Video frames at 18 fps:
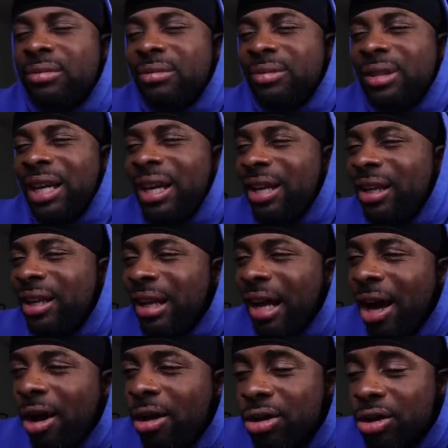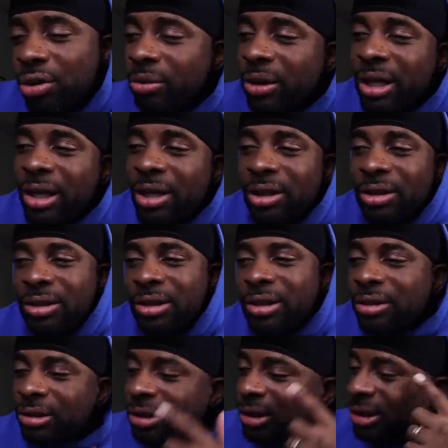That I was with her
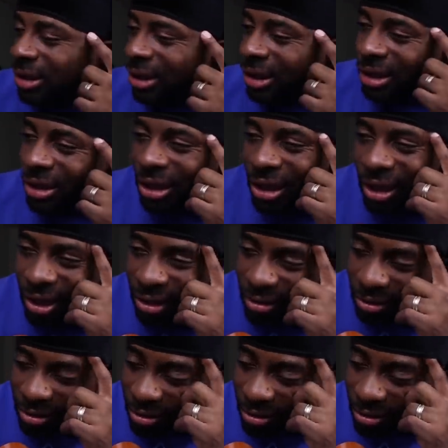until she said that.